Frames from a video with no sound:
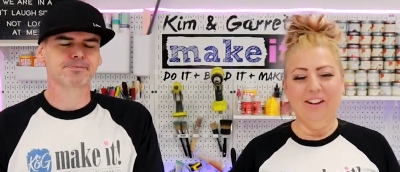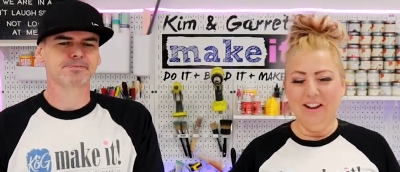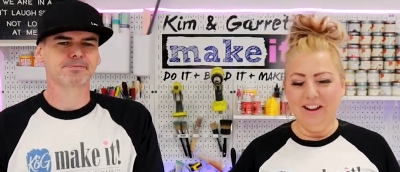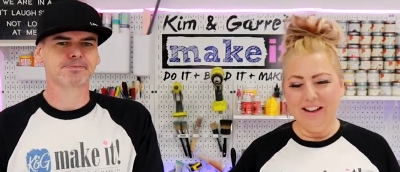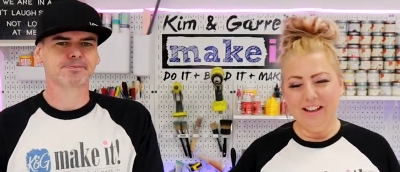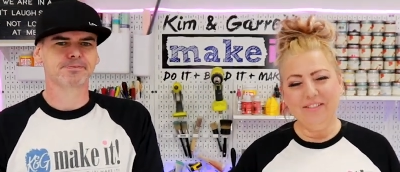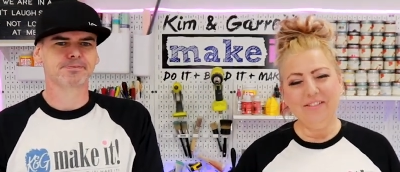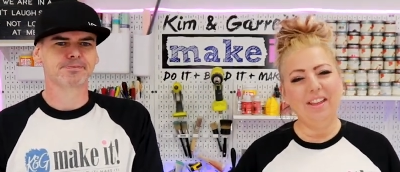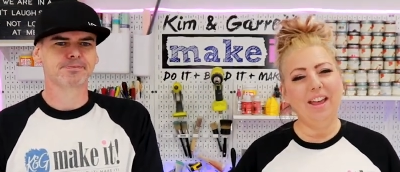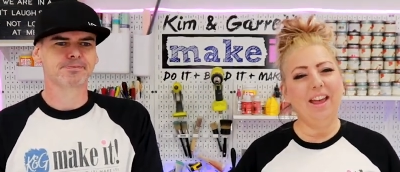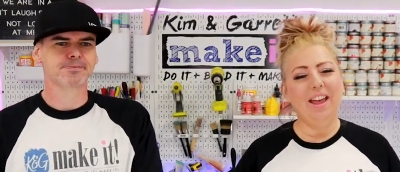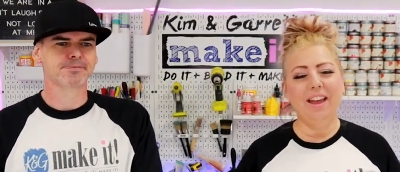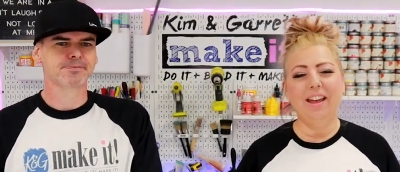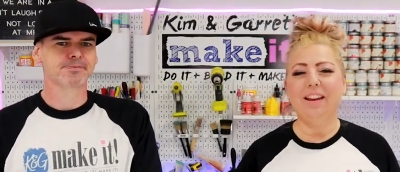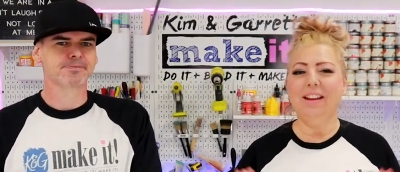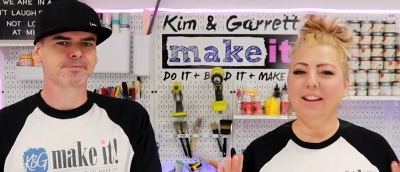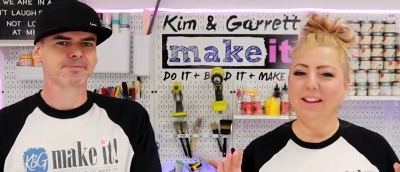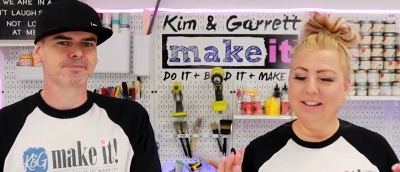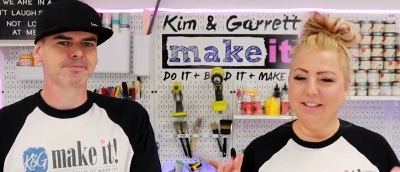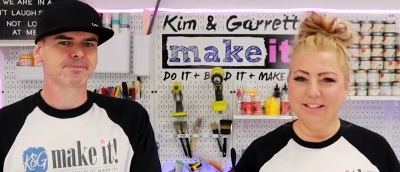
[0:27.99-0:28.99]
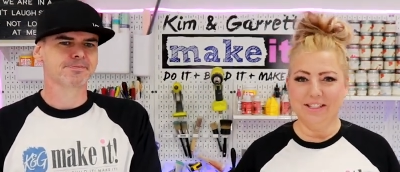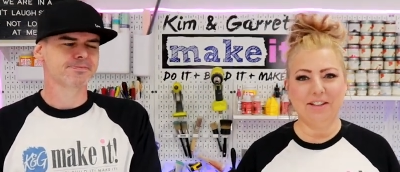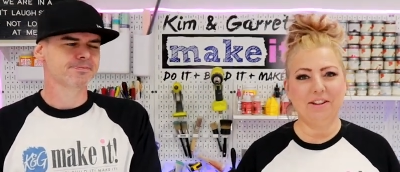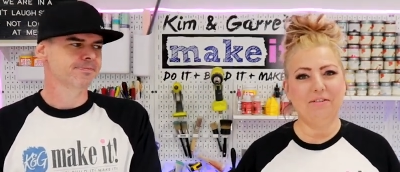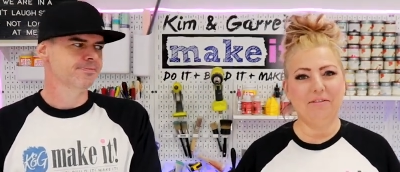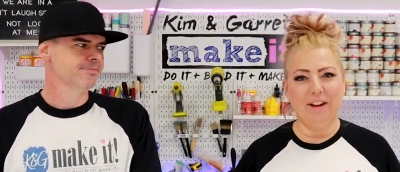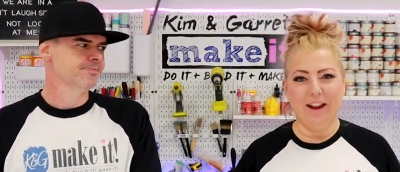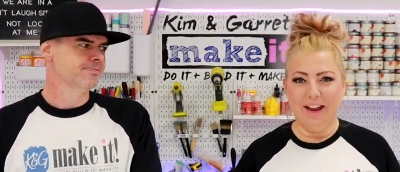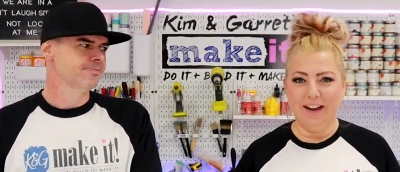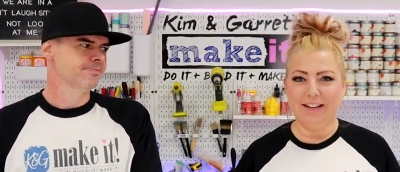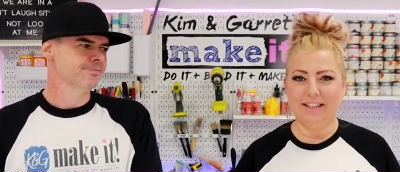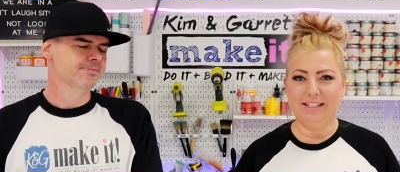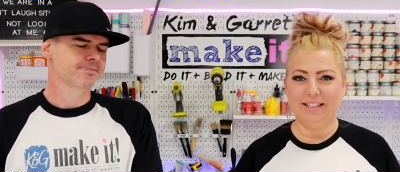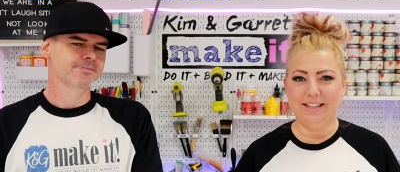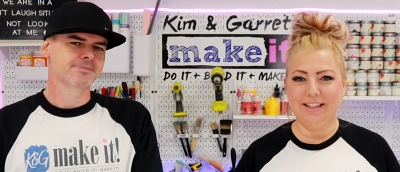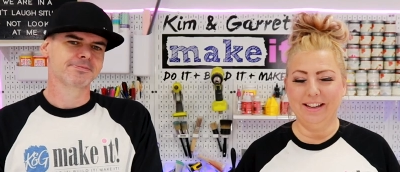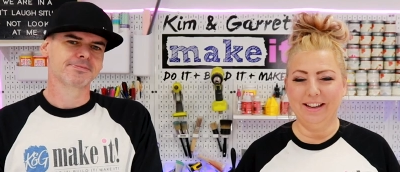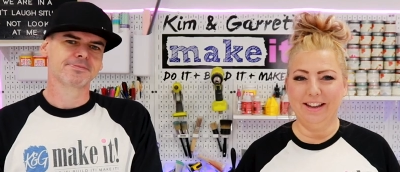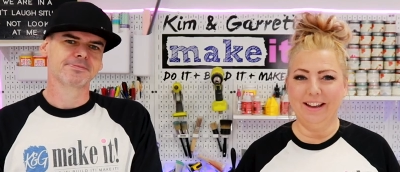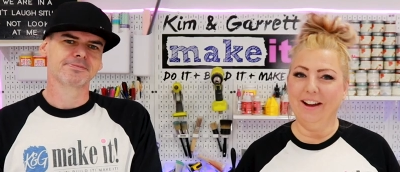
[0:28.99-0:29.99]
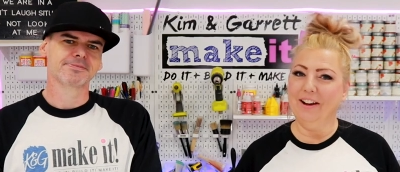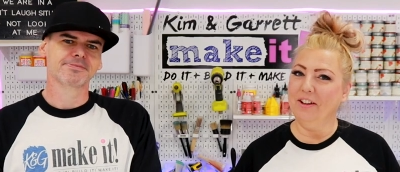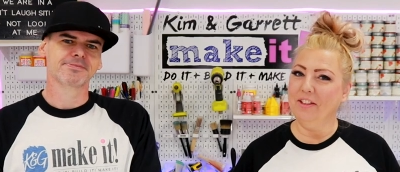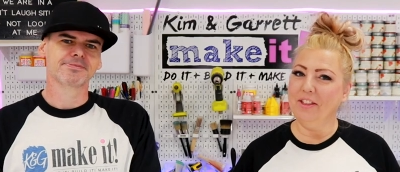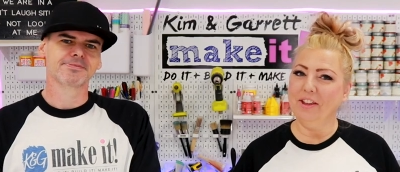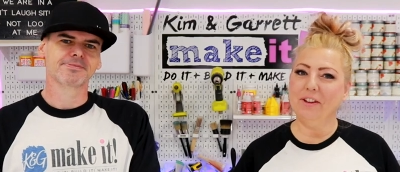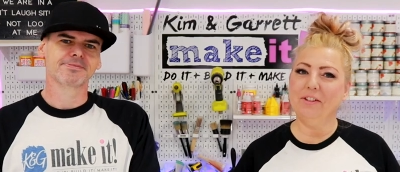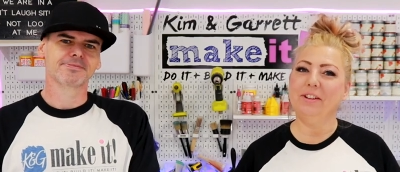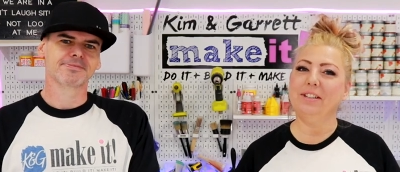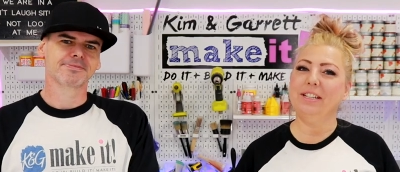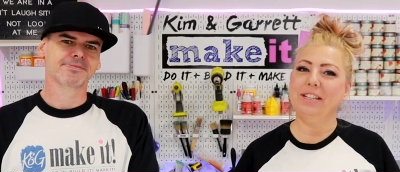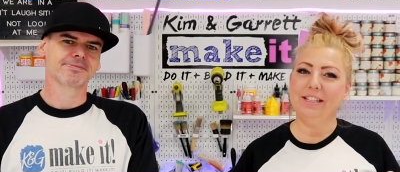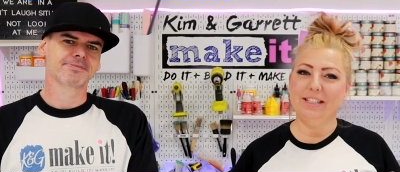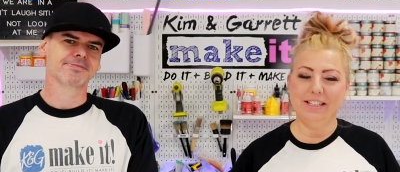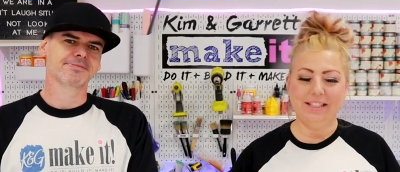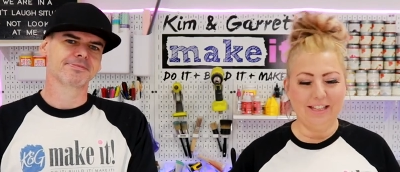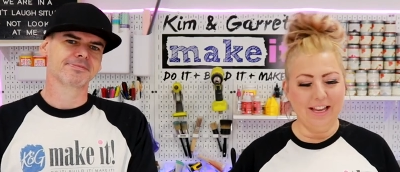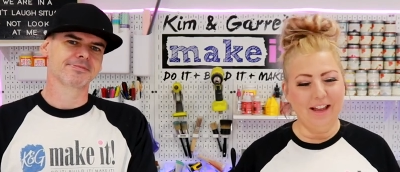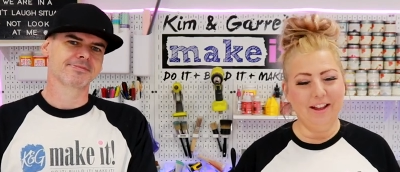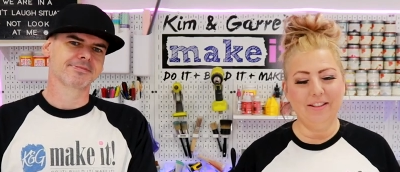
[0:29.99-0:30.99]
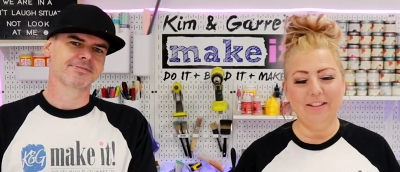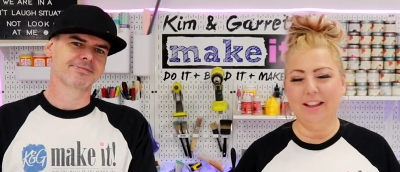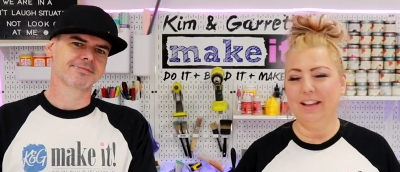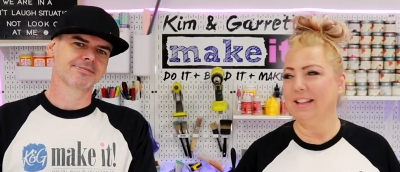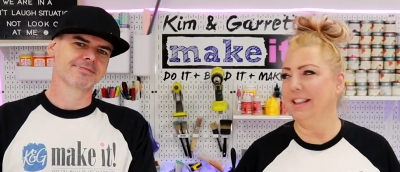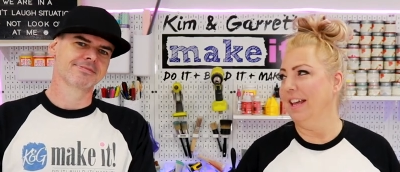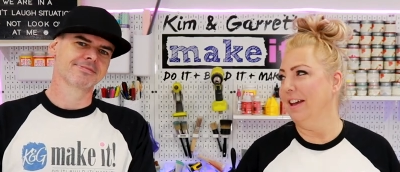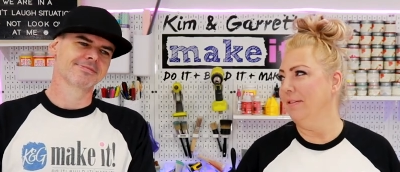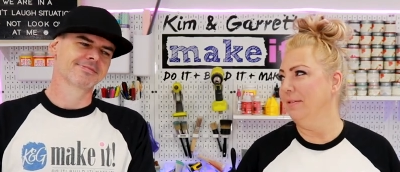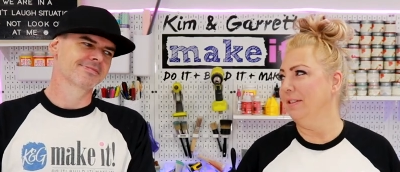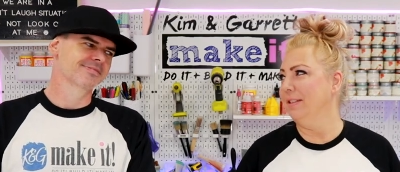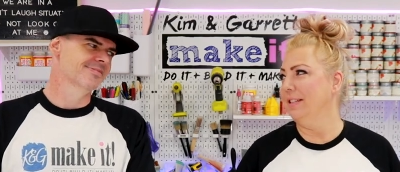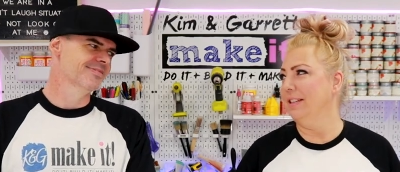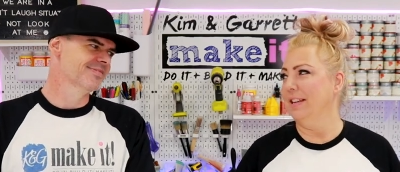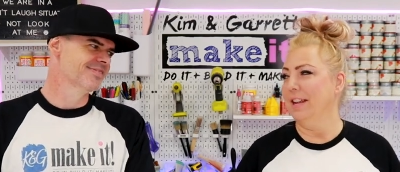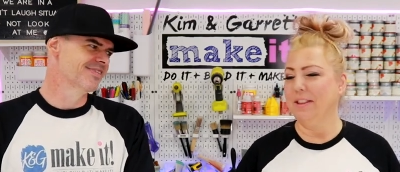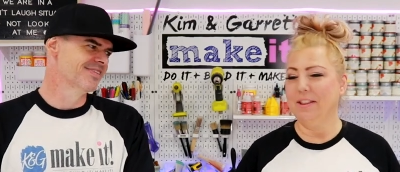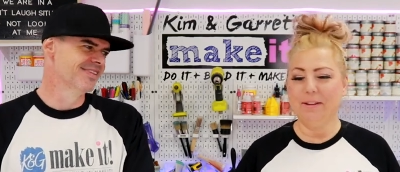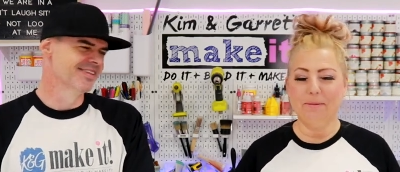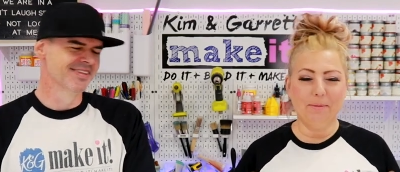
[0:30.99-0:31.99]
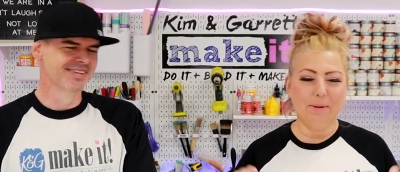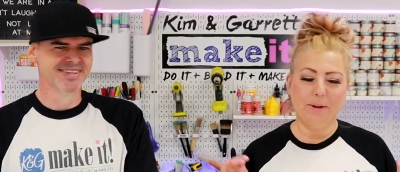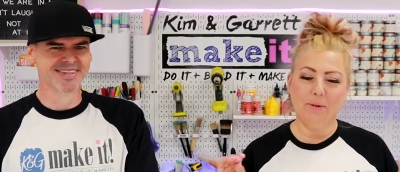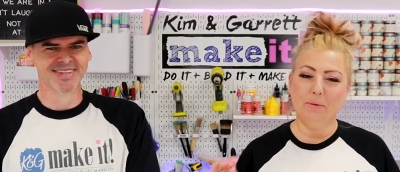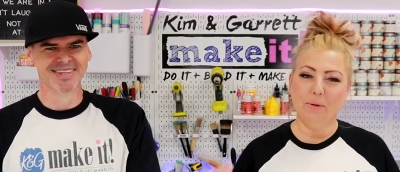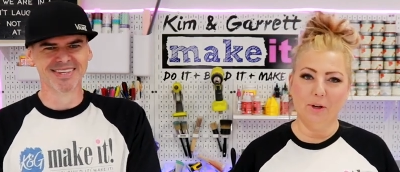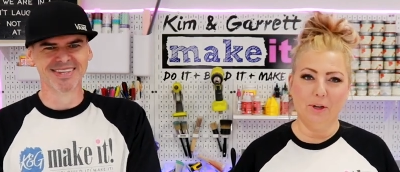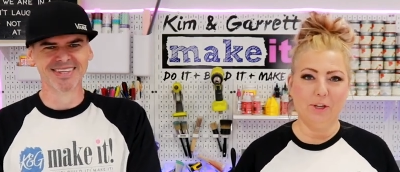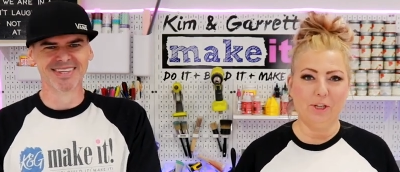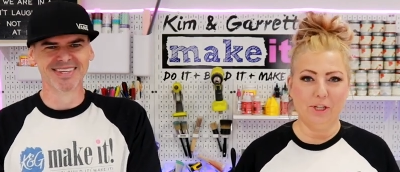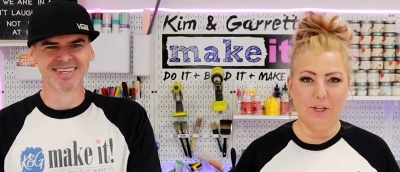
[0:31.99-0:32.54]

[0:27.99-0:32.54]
Speaker 1: All of that is correct, although it didn't sound like that was nothing but a word